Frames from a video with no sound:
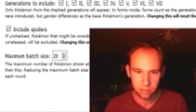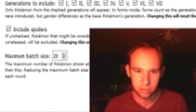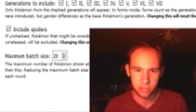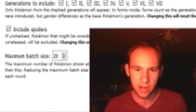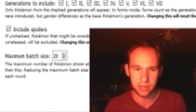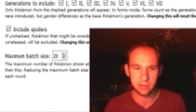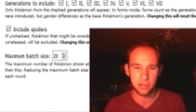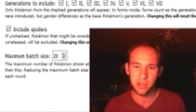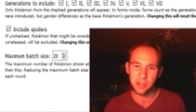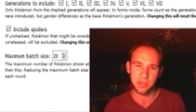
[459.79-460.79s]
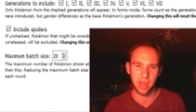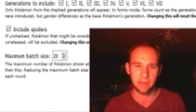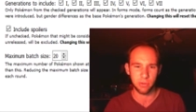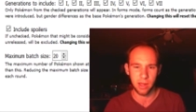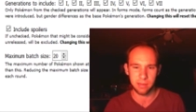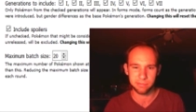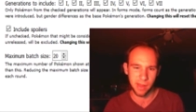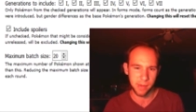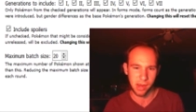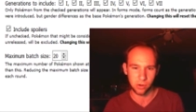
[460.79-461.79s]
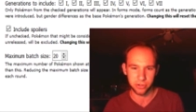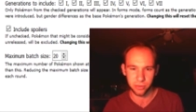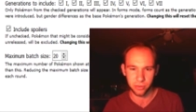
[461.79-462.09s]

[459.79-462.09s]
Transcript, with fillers: Shiny. You can do that if you want. I'm not going to.